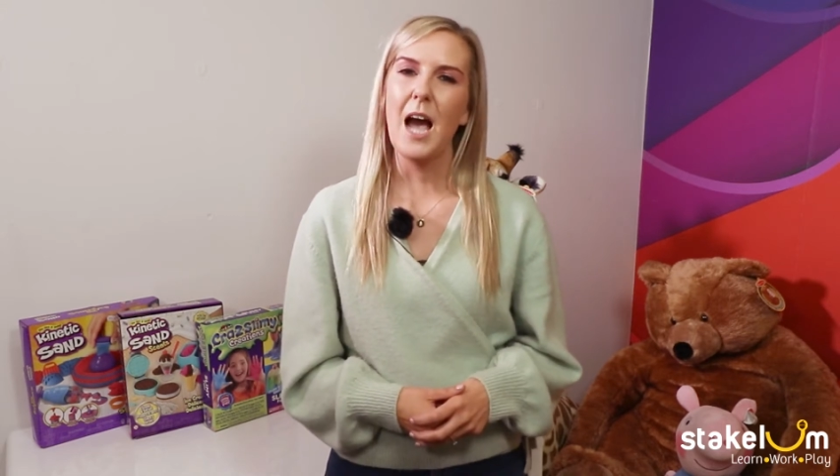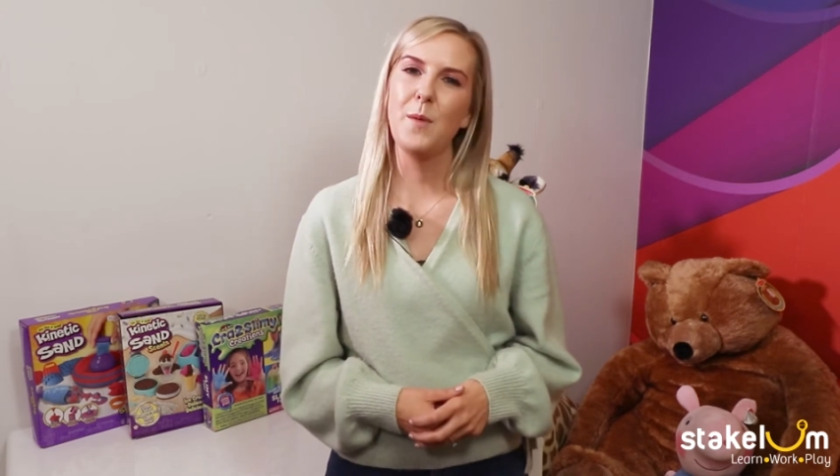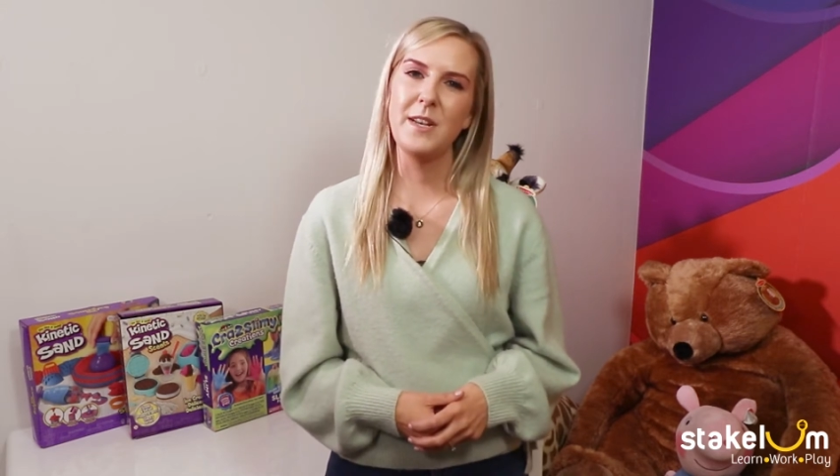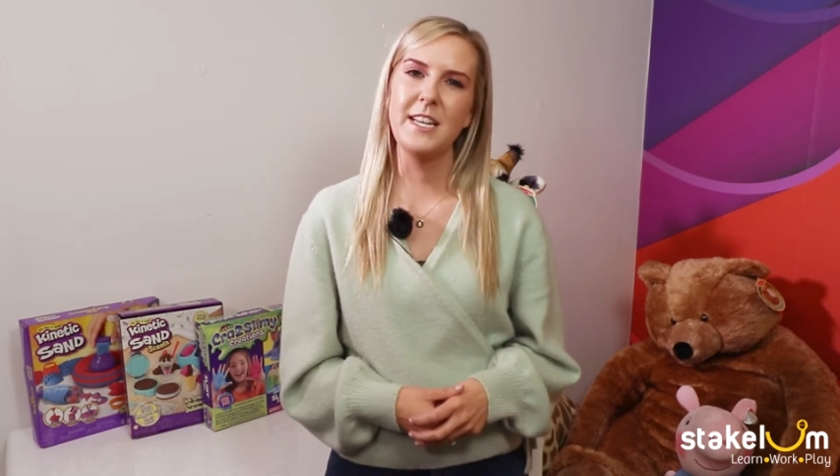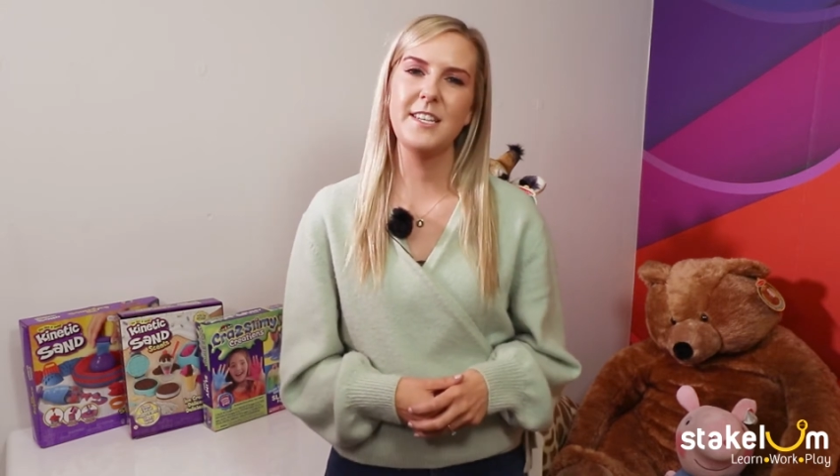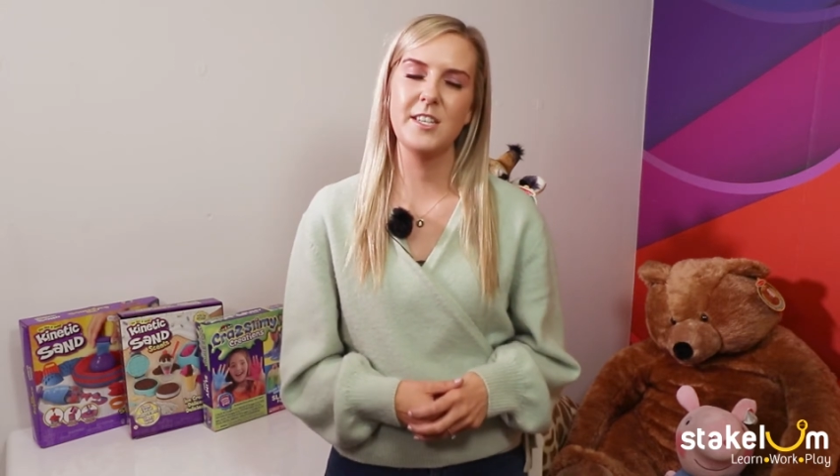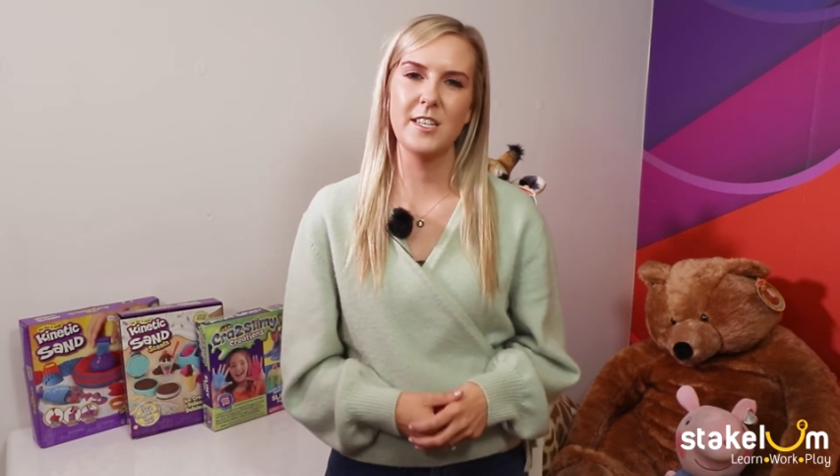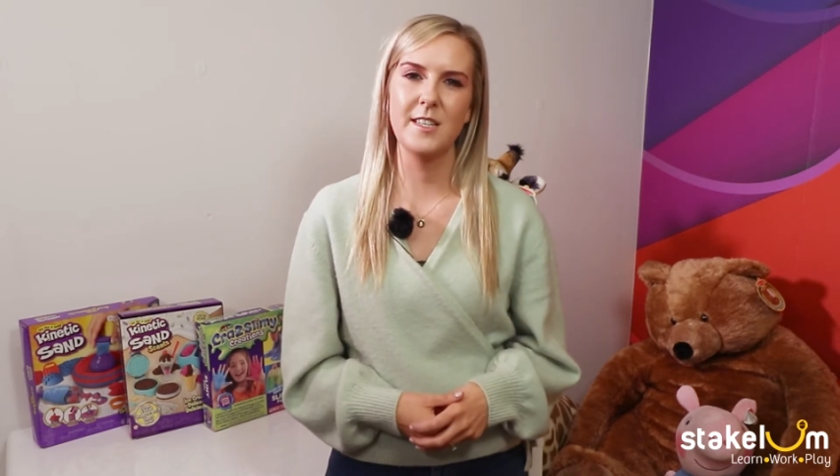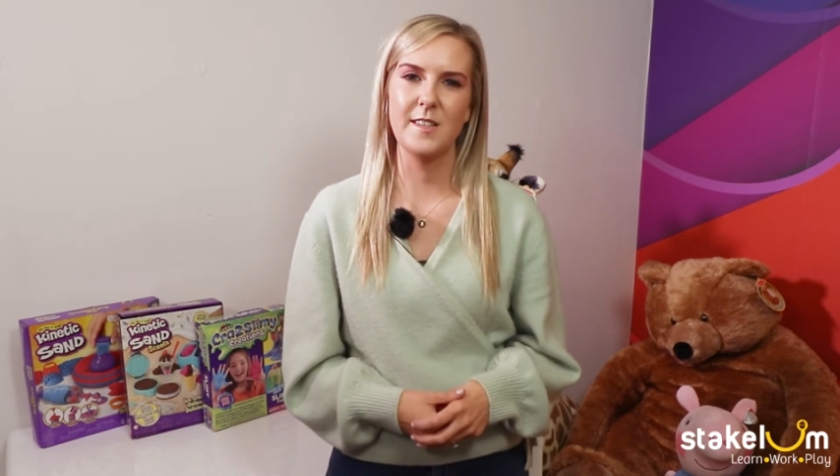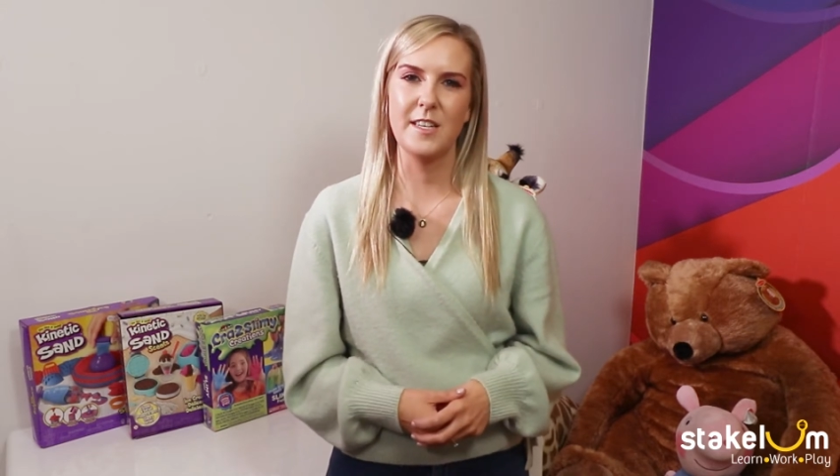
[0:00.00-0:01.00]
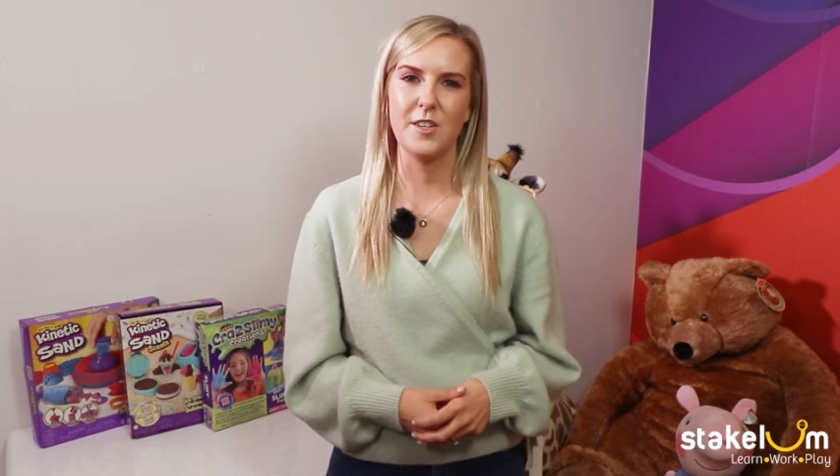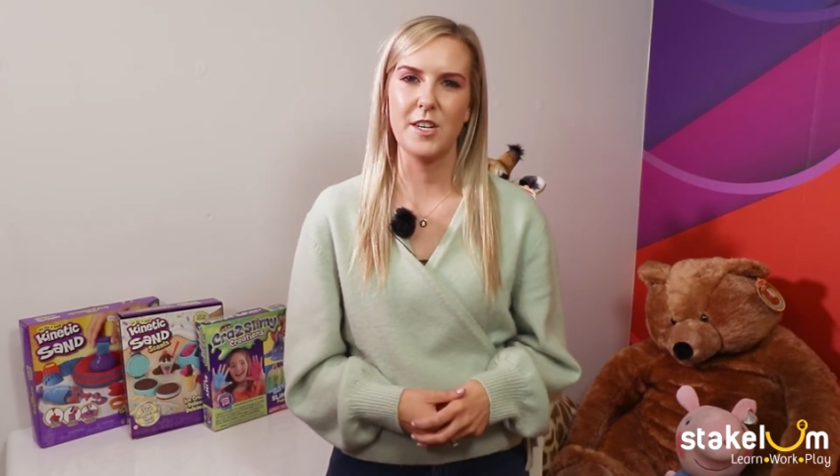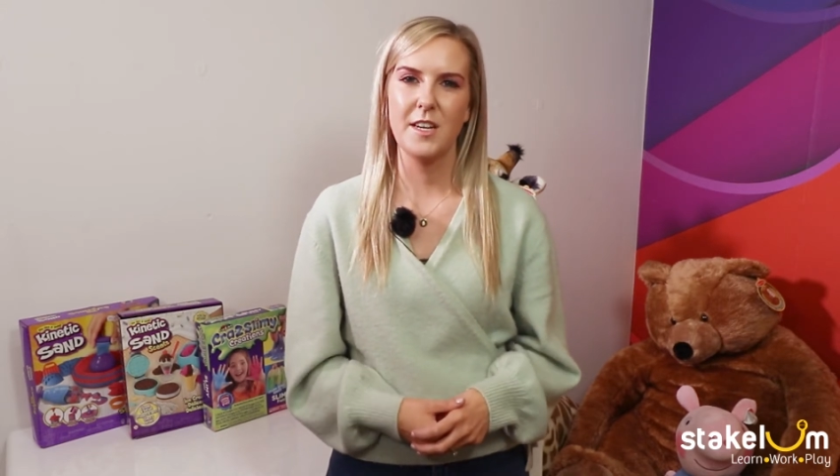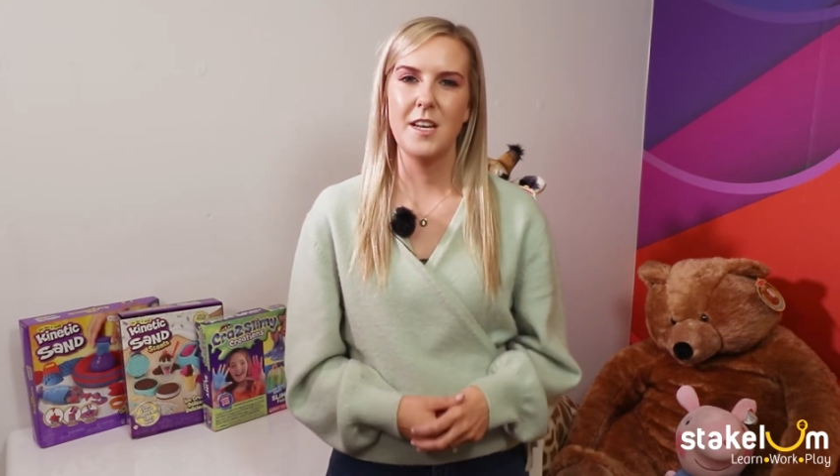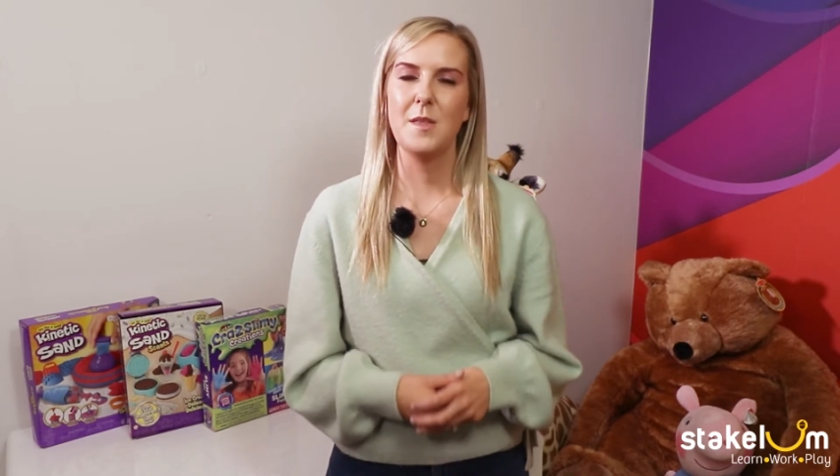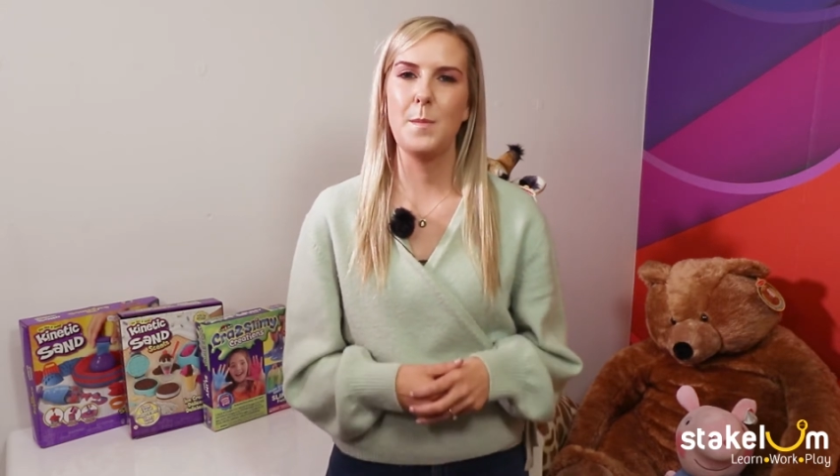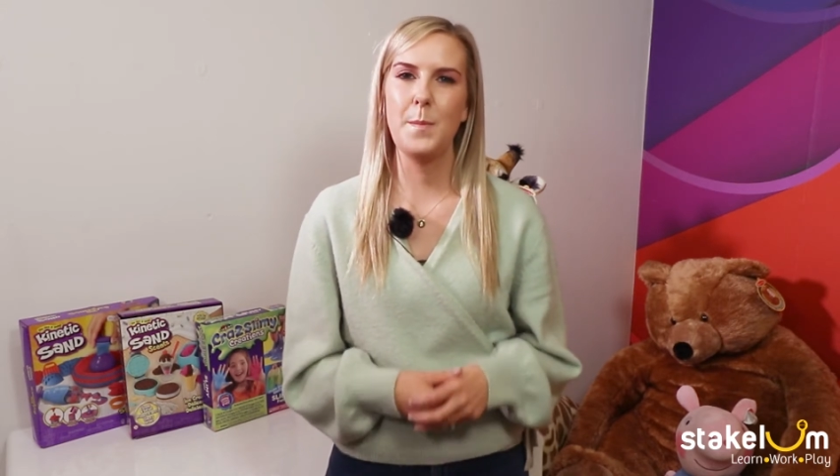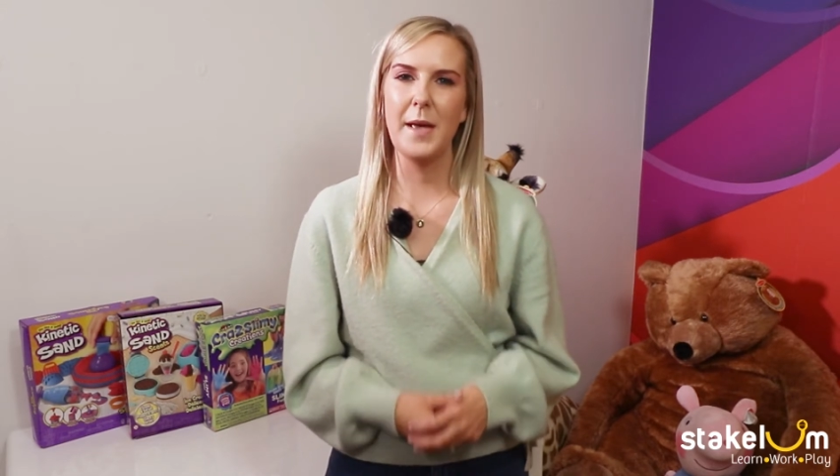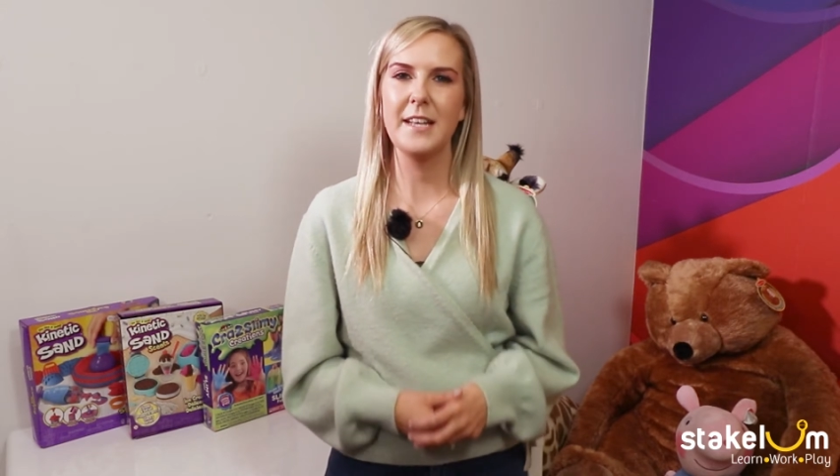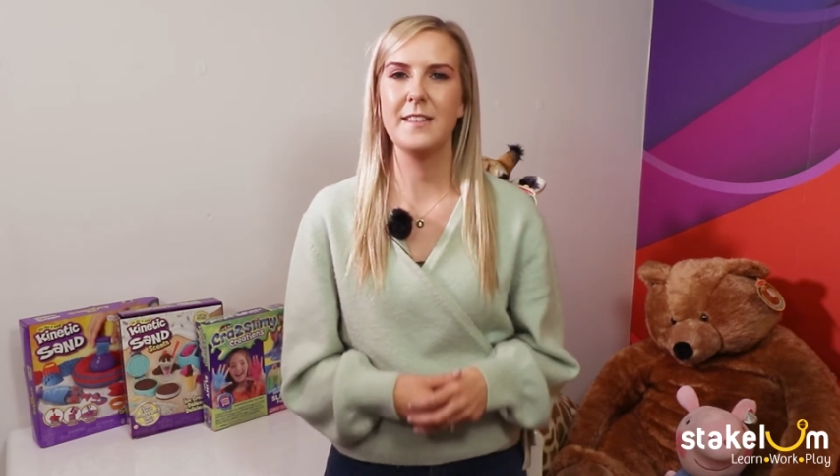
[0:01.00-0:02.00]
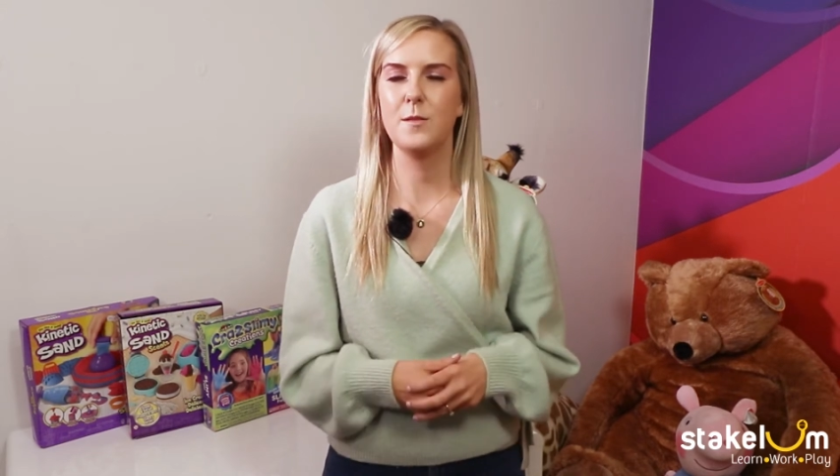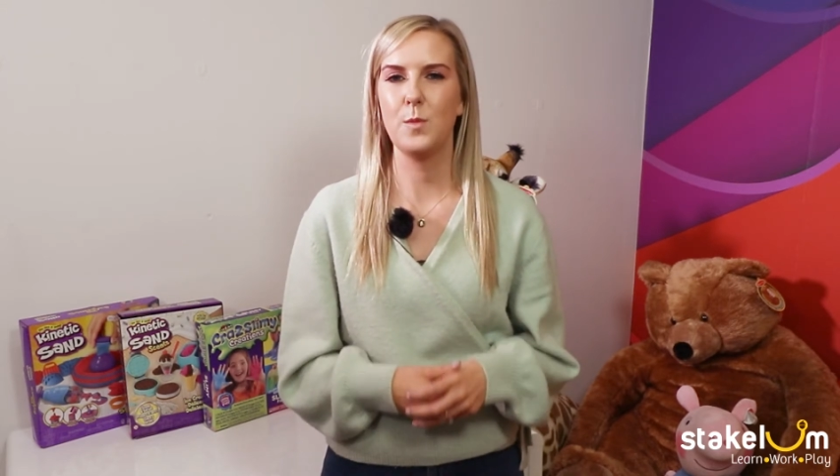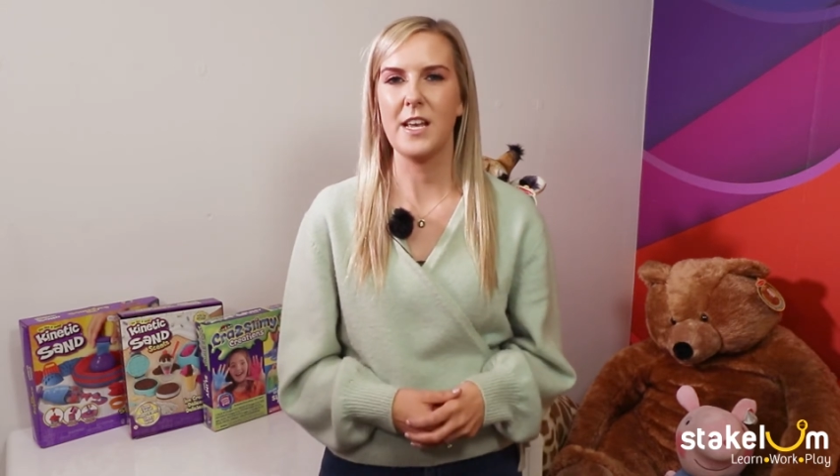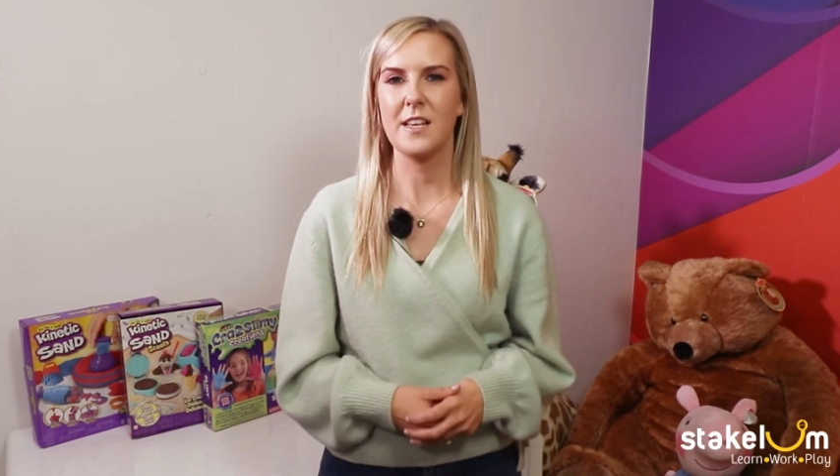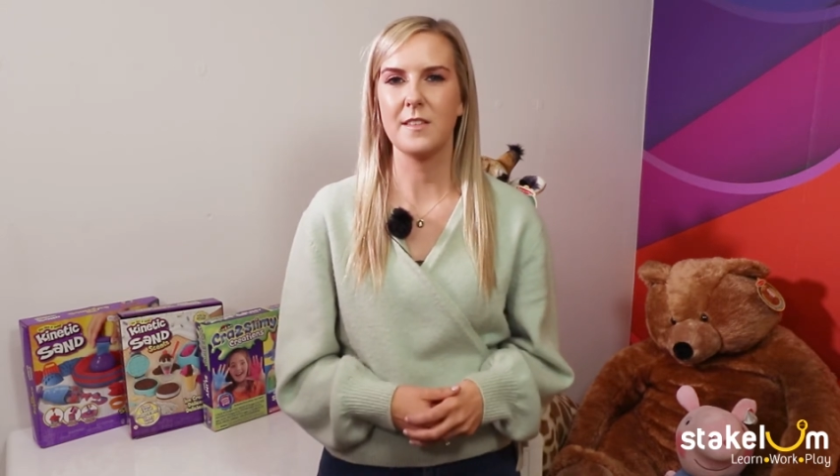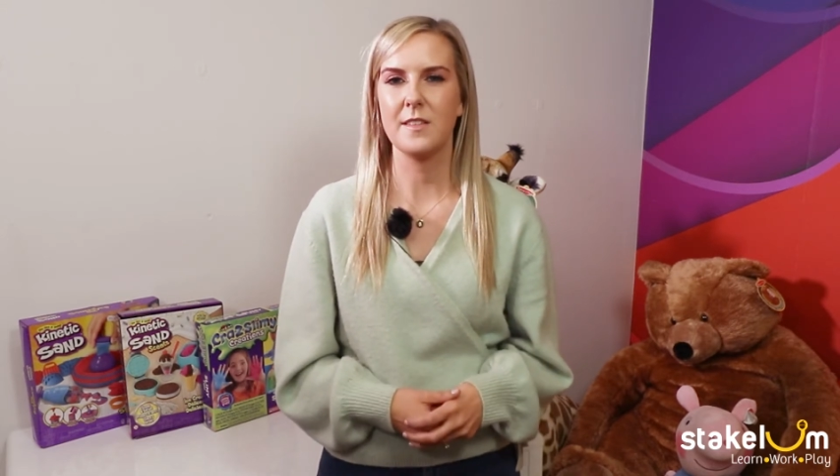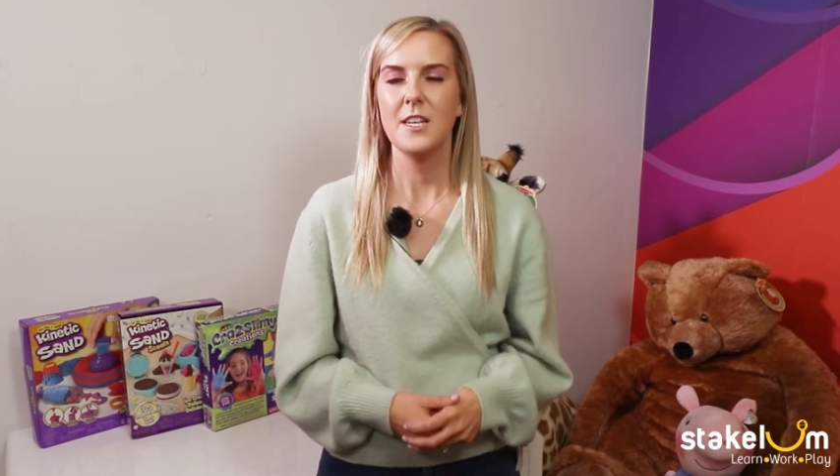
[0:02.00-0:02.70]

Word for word: and we need to consider the best ways